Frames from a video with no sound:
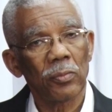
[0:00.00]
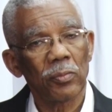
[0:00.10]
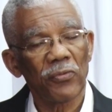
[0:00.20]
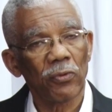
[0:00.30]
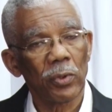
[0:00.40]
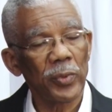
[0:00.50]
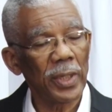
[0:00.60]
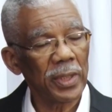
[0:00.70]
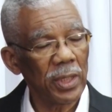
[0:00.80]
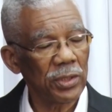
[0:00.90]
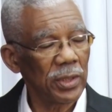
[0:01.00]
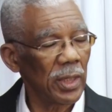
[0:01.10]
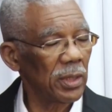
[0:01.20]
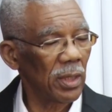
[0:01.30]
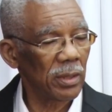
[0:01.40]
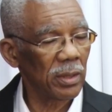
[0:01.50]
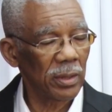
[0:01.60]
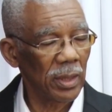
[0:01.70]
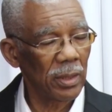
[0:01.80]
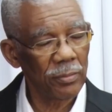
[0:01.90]
before we engage in any other
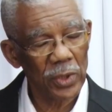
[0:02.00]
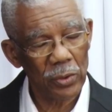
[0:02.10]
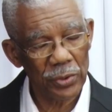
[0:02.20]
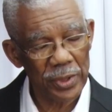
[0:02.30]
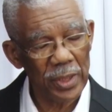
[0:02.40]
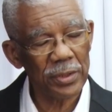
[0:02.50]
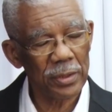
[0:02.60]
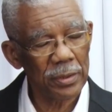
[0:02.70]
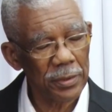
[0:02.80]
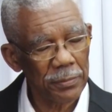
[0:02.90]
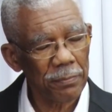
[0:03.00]
negotiations.